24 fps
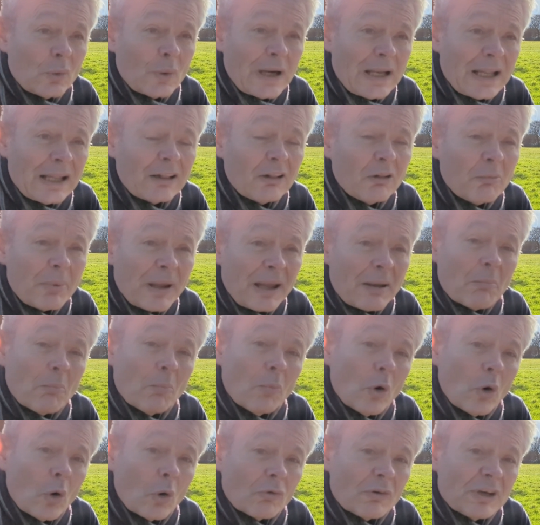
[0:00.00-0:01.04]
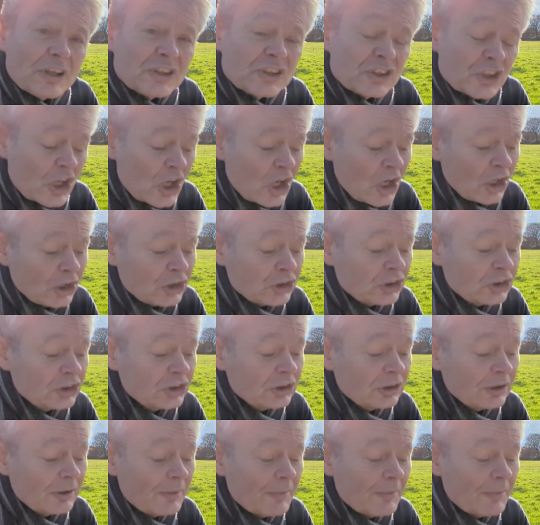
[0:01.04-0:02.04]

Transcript: a little bit more research,